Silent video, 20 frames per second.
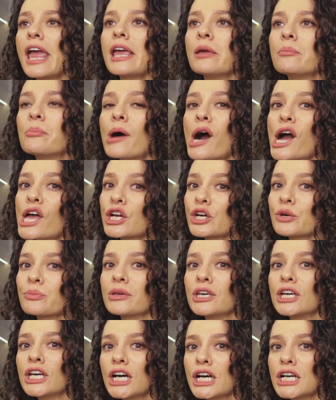a buyer,
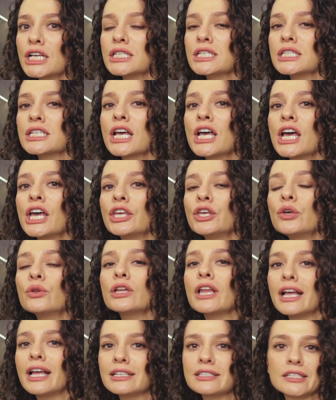because
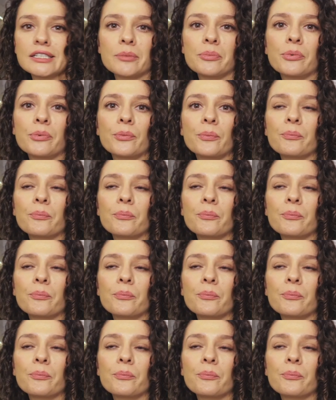you'll end up